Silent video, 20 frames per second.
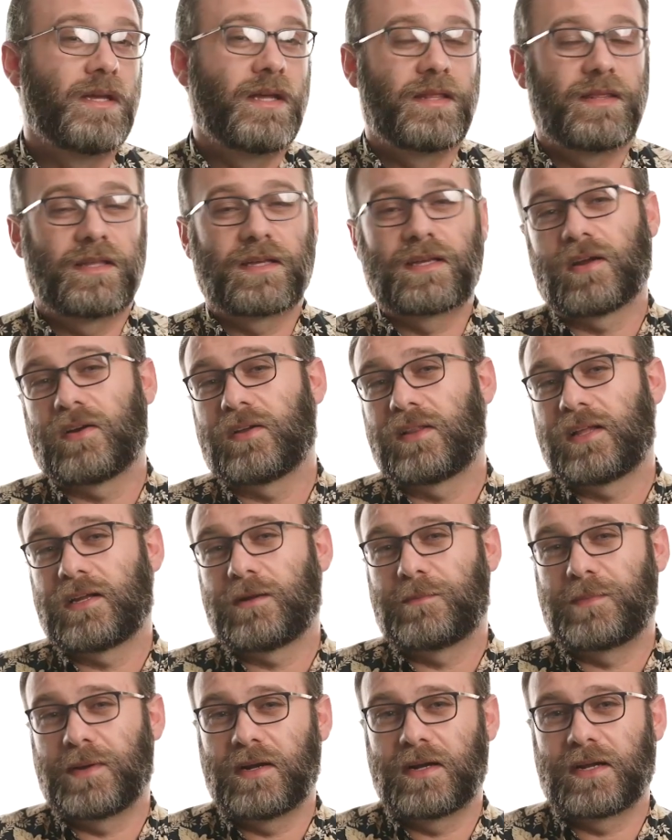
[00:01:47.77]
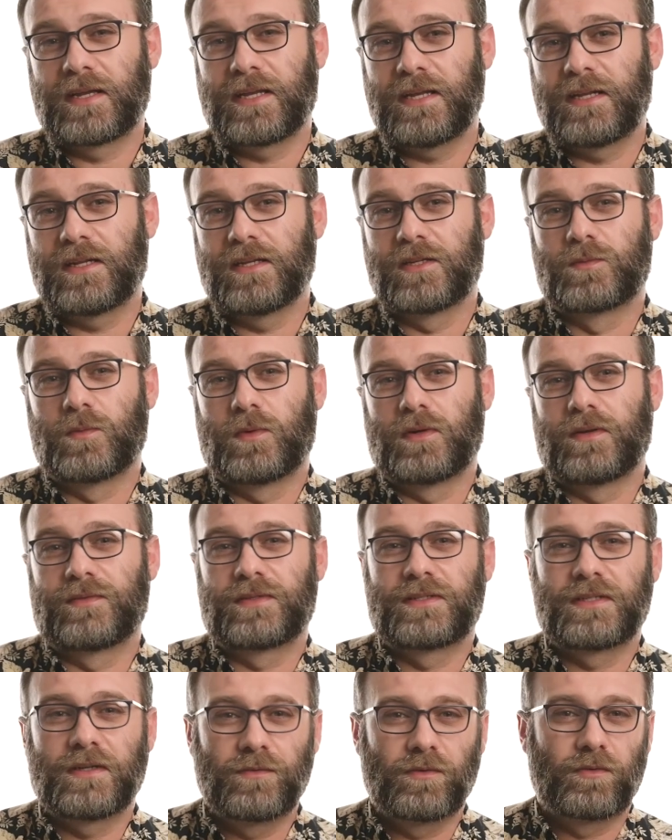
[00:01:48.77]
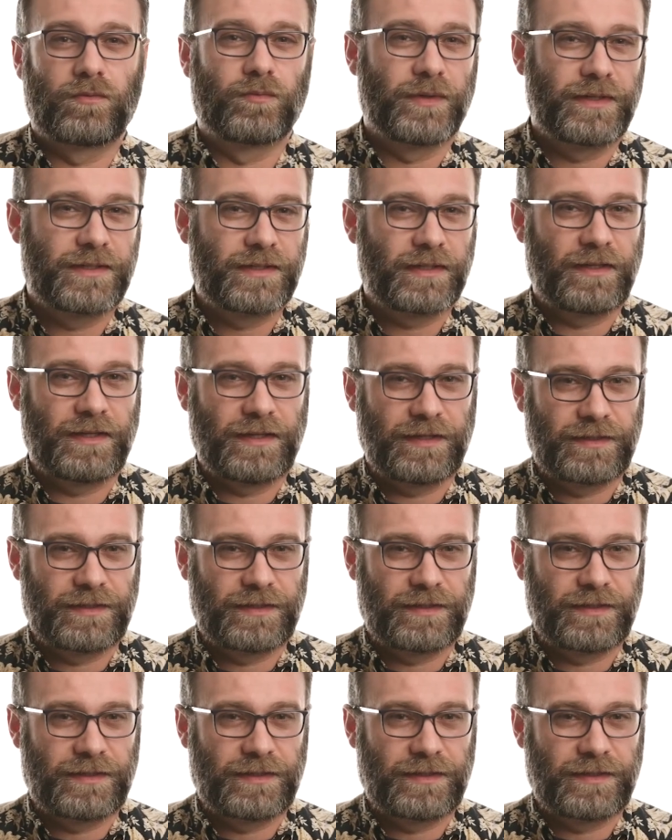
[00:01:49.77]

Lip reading: The Carolina parakeet is one of several recently